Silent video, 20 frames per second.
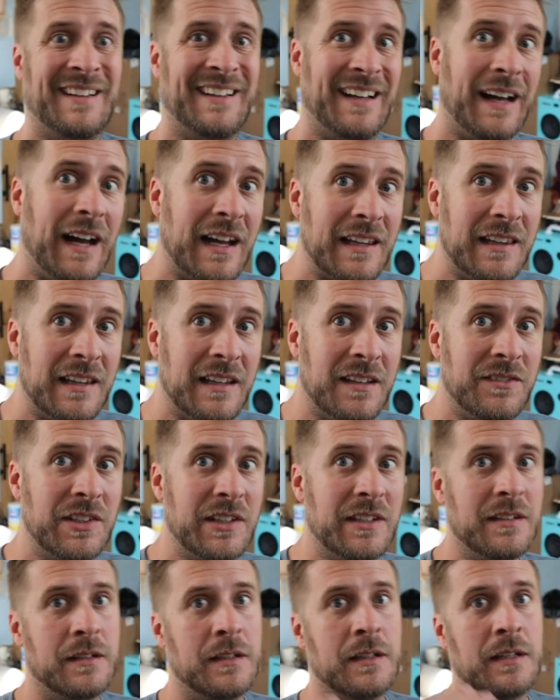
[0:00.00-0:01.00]
I love it.
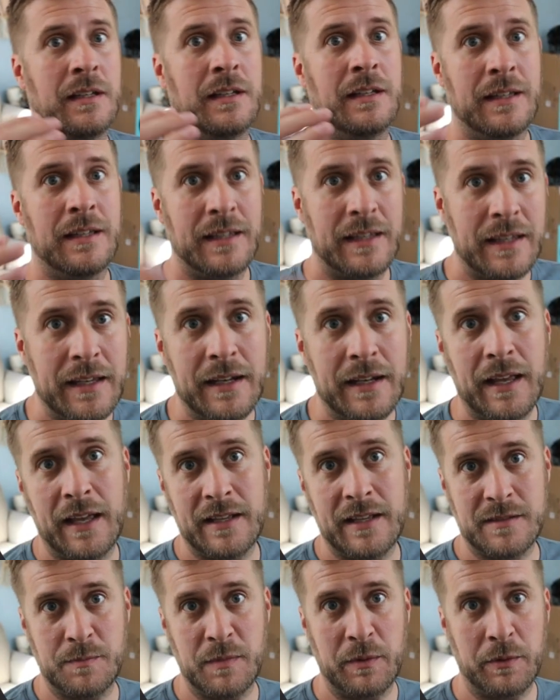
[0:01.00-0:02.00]
It
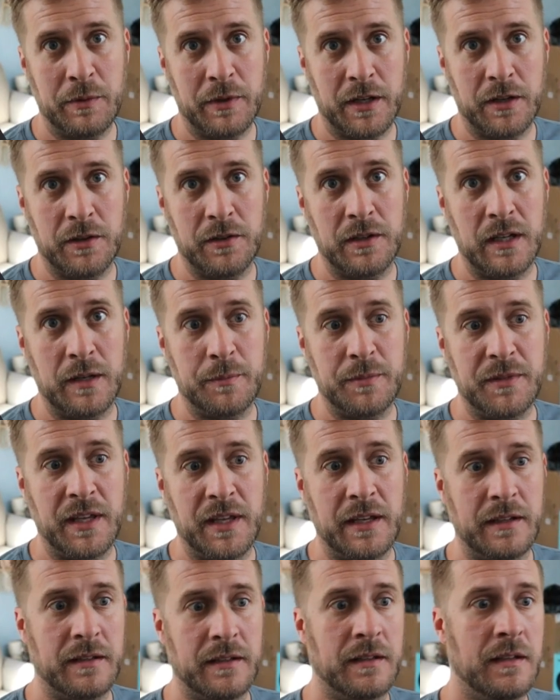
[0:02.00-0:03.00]
hates me when I go to update.